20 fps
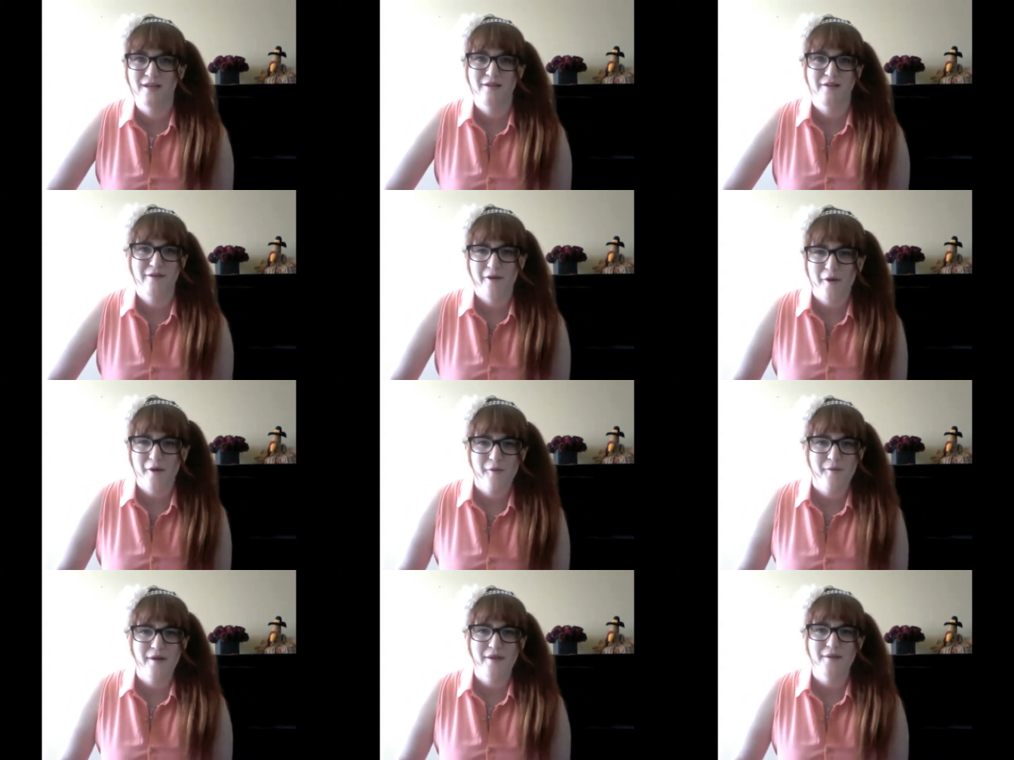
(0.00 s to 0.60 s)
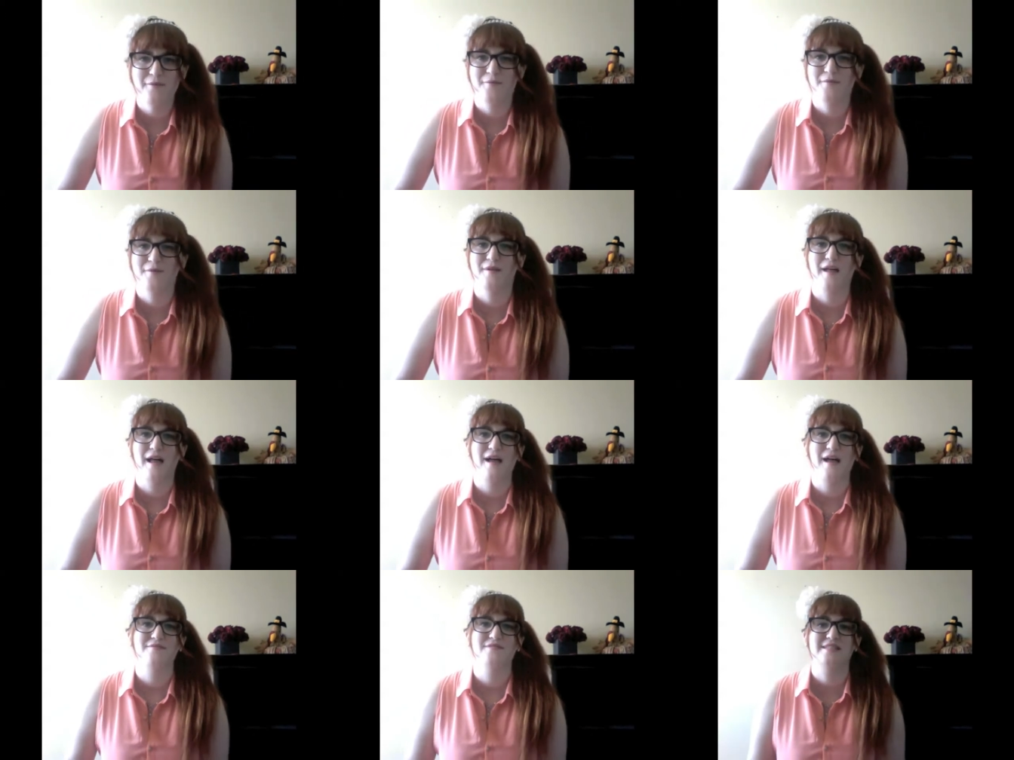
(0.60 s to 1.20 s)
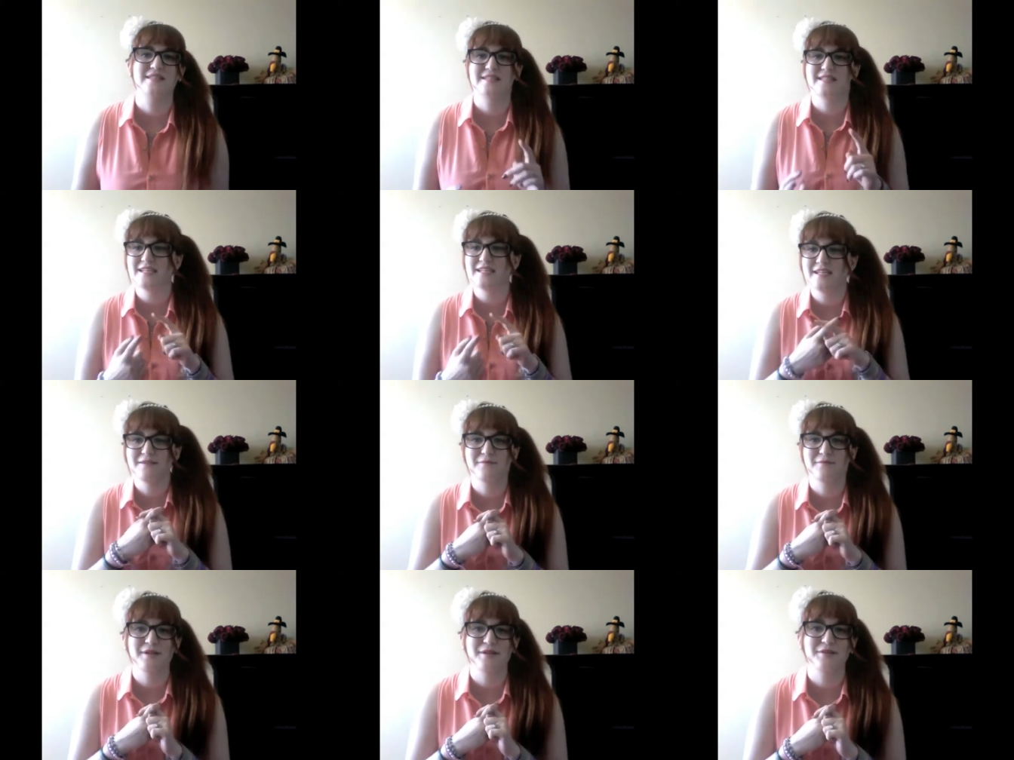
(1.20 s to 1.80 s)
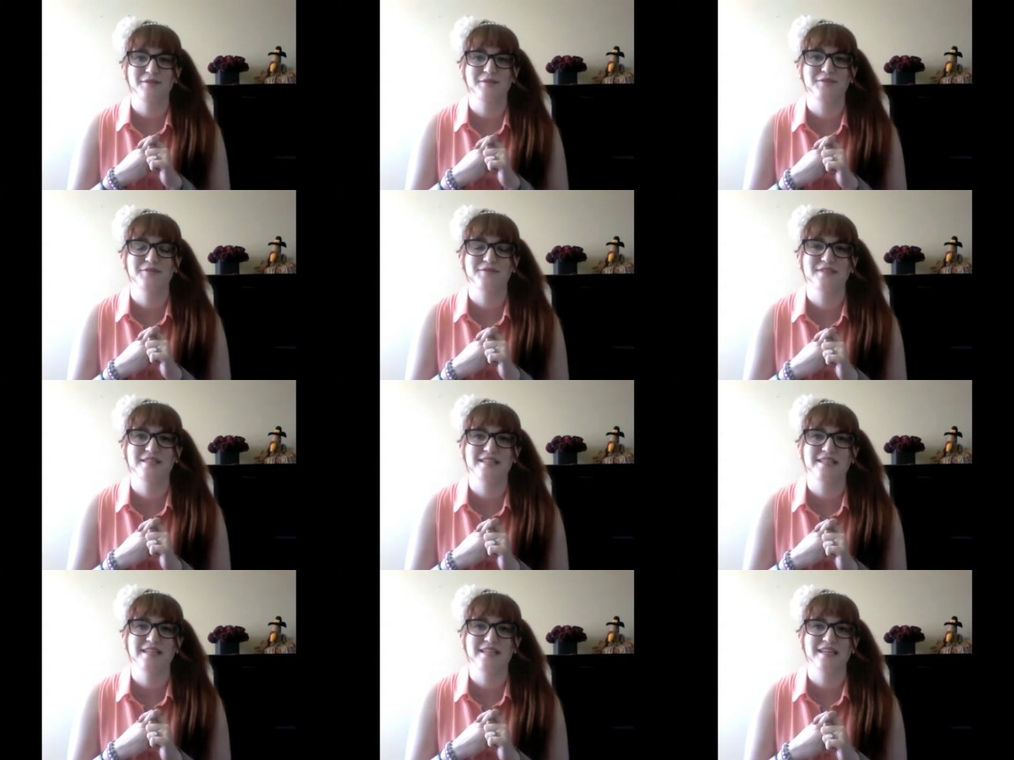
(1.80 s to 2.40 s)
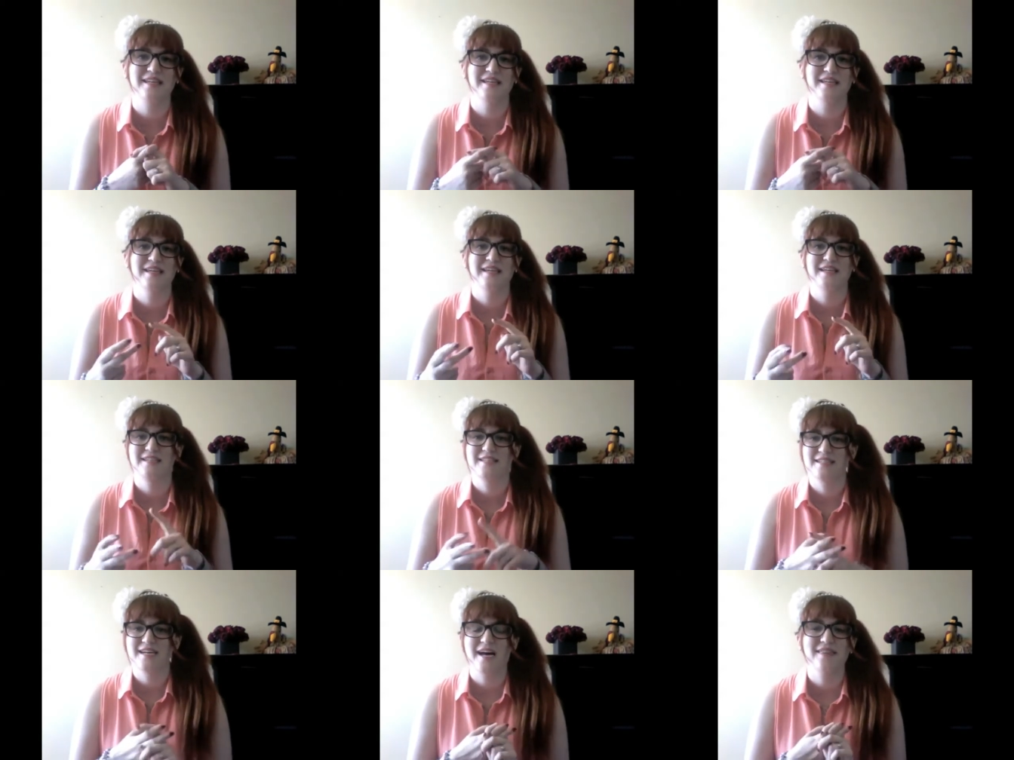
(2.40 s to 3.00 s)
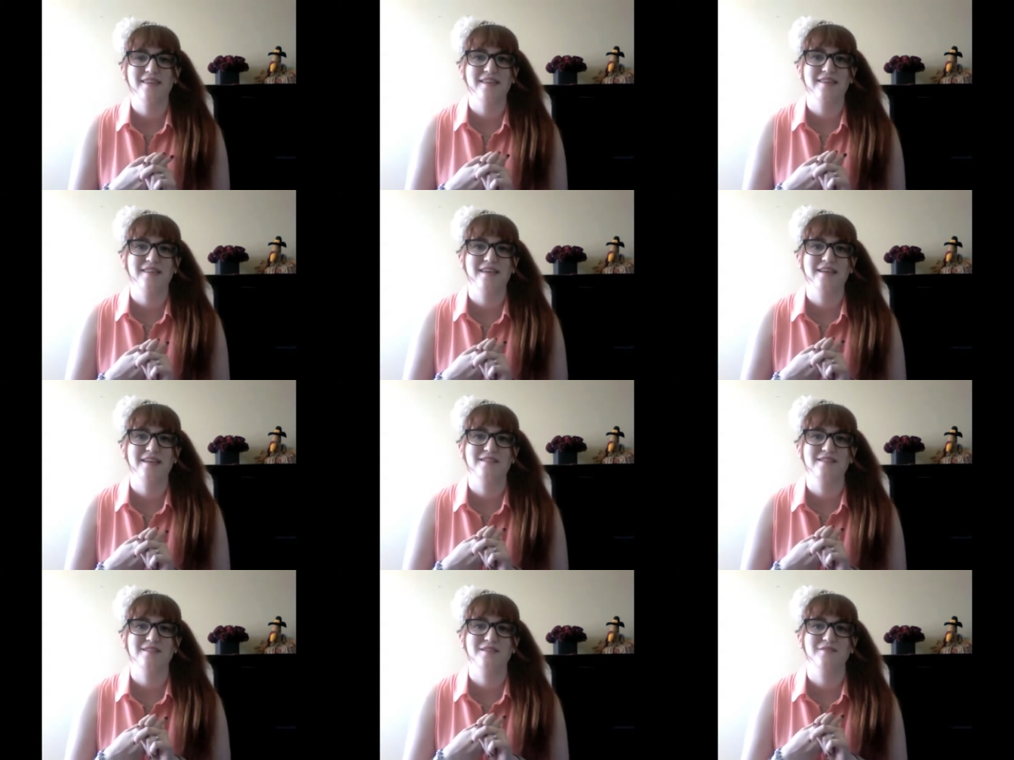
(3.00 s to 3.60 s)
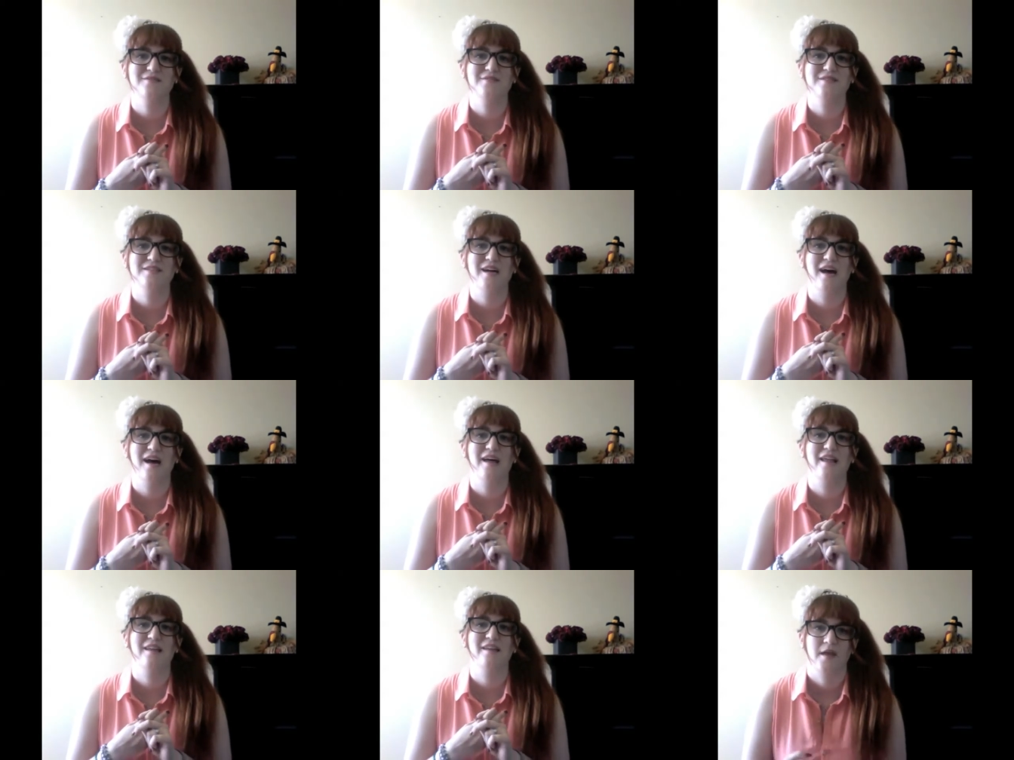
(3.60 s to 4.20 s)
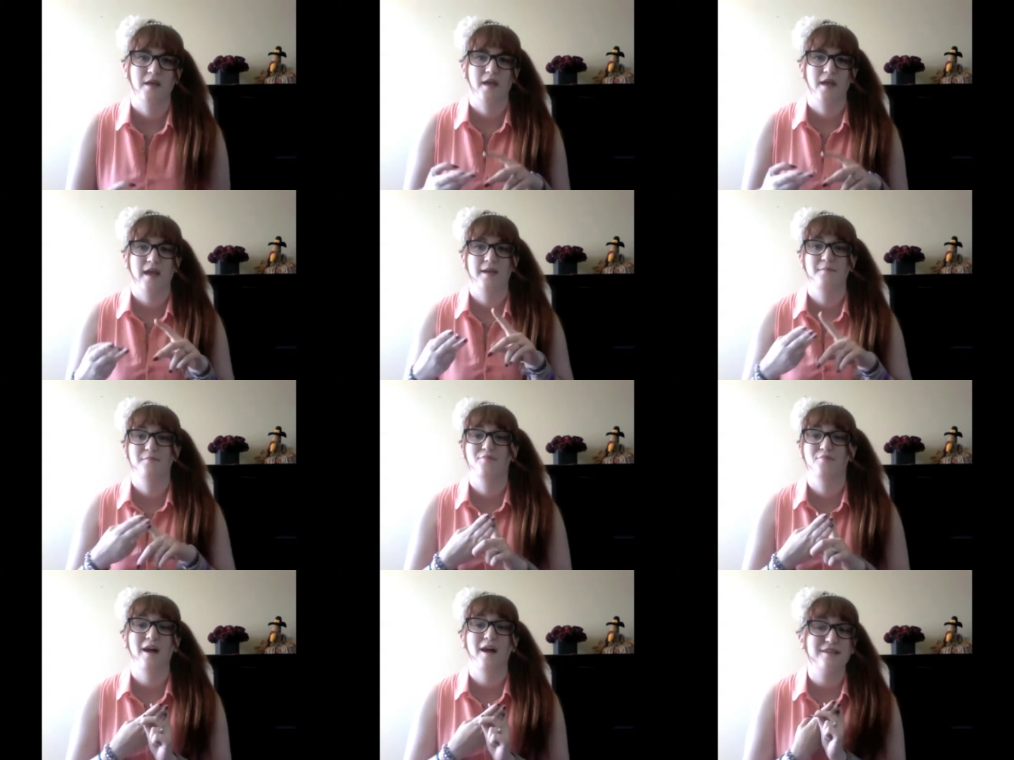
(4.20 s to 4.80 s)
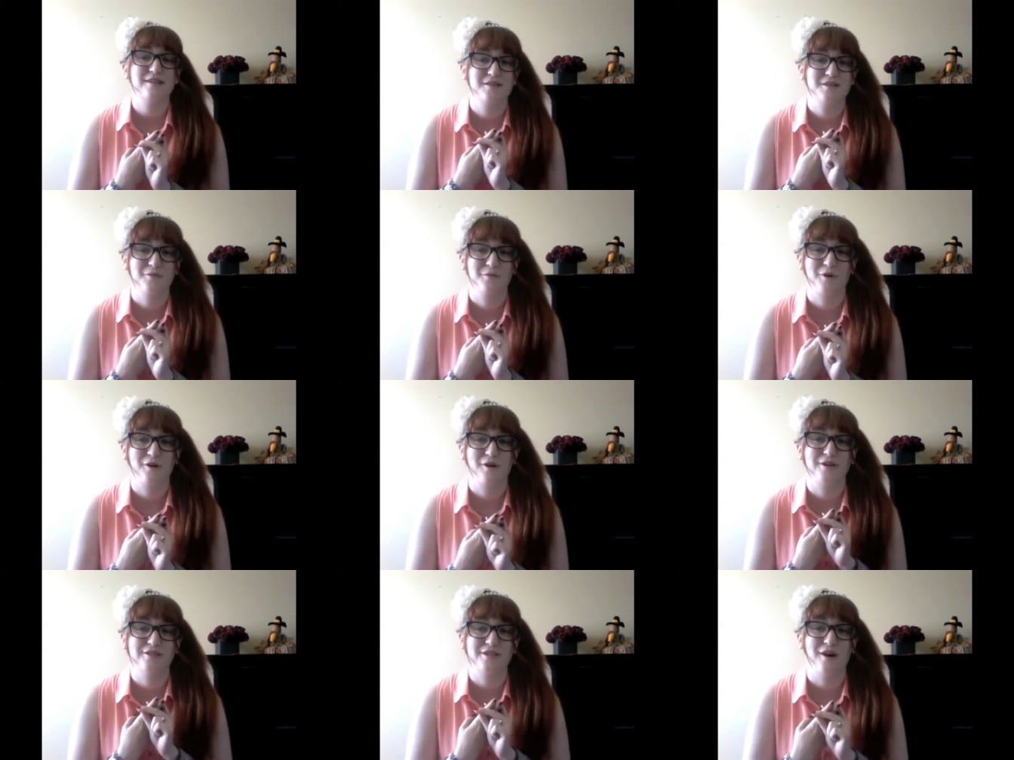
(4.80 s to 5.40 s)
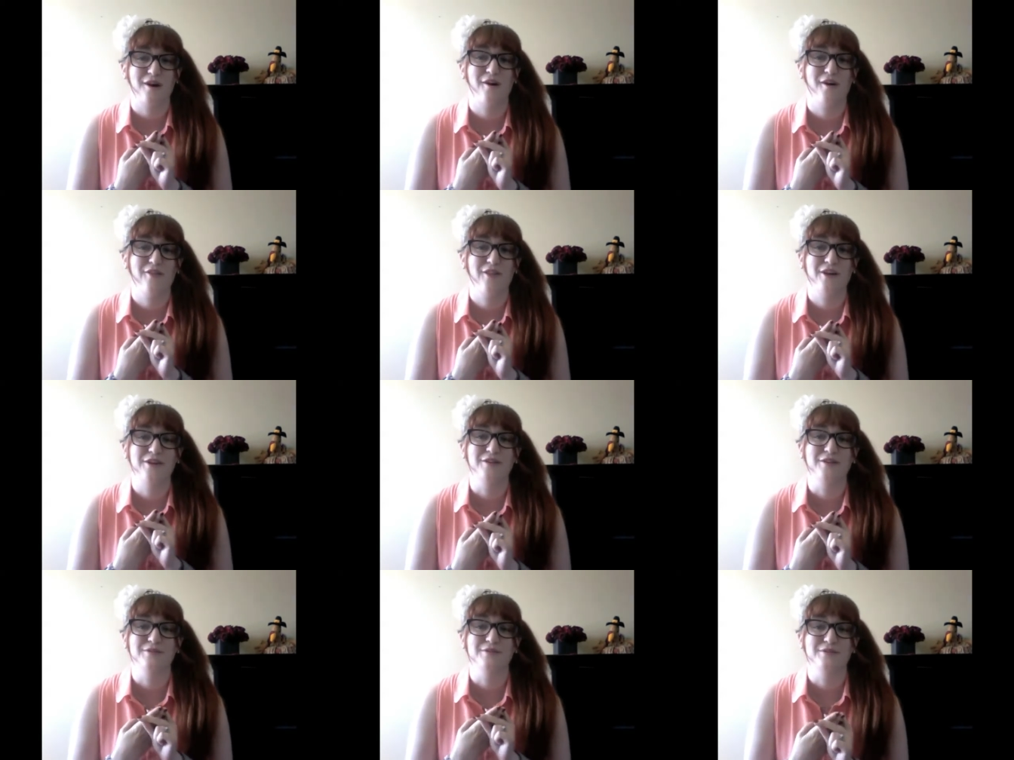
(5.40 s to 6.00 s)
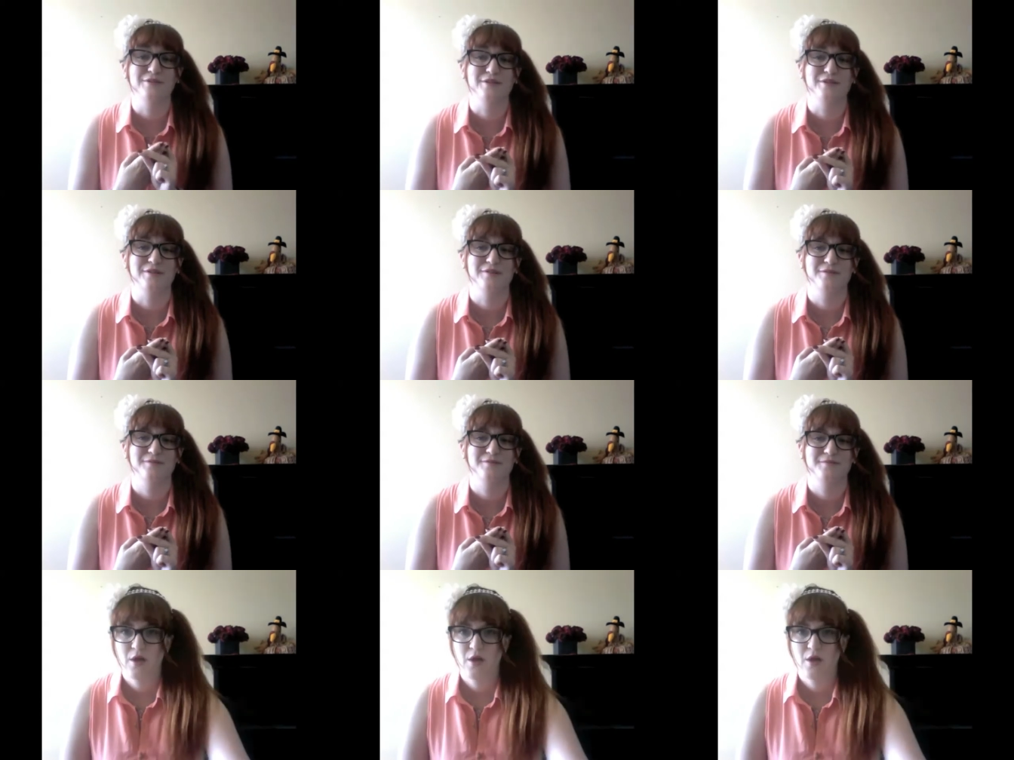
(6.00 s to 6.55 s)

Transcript: No one will have seen what you've seen, done the things you've done, and brought to the world all that you do.